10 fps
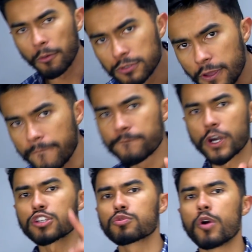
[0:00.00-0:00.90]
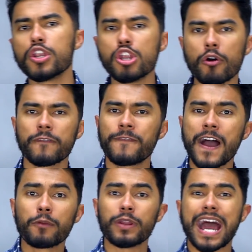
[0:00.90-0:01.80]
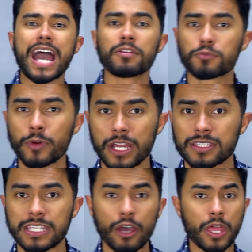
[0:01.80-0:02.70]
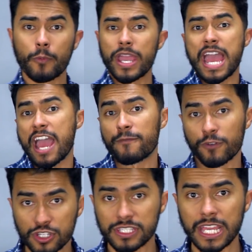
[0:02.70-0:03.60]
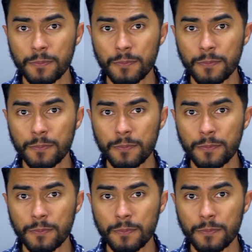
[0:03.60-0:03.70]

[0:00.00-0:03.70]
I was the first one notified when items went on sale, that way I had first